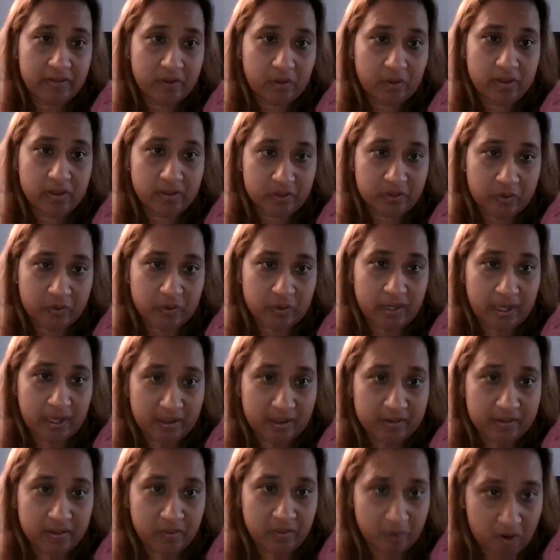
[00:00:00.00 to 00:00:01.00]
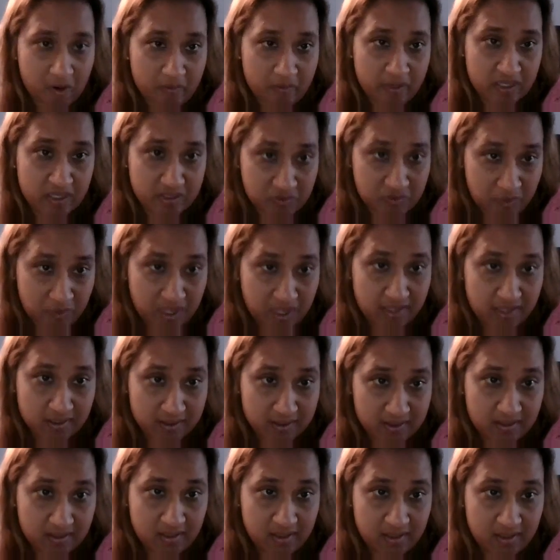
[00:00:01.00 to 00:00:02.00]
North Shore Health Department as
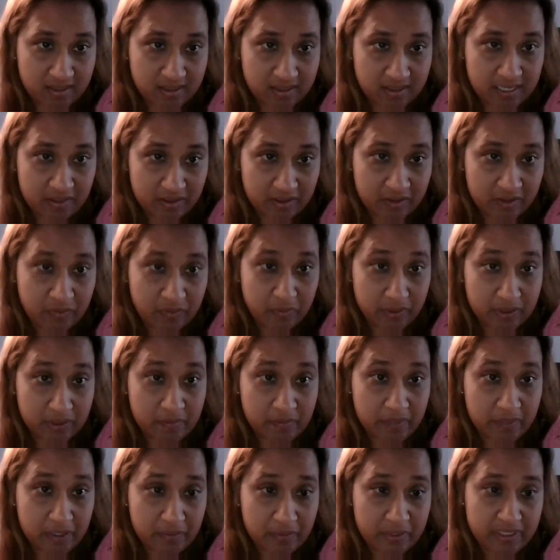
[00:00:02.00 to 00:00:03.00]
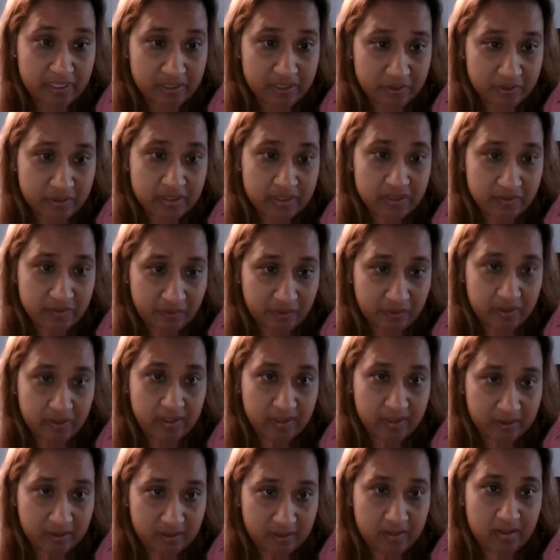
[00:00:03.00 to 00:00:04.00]
well. That's a really big resource for
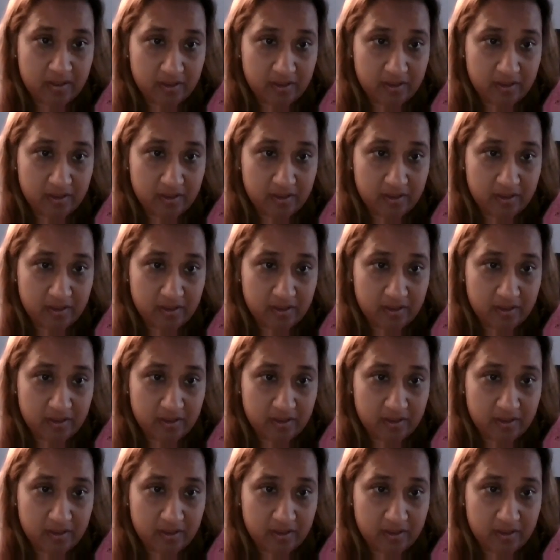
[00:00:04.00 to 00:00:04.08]
that.